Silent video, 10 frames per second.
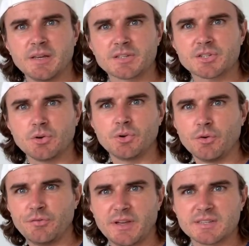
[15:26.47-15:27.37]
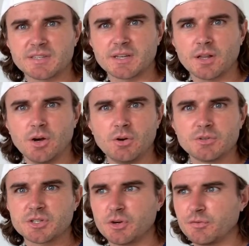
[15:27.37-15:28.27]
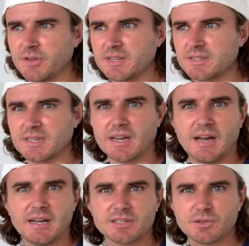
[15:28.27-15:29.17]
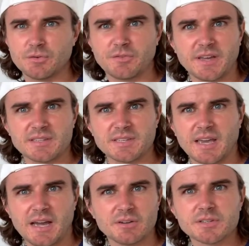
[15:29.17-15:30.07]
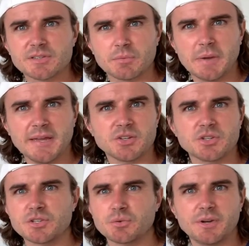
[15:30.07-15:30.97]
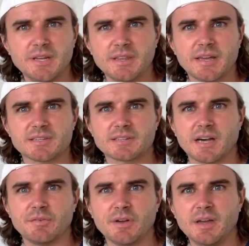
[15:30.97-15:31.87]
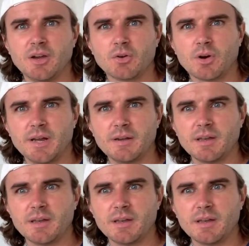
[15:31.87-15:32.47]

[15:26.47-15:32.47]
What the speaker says: So no fancy clothes, no fancy cars, no fancy houses or mansions or any of that stuff, right?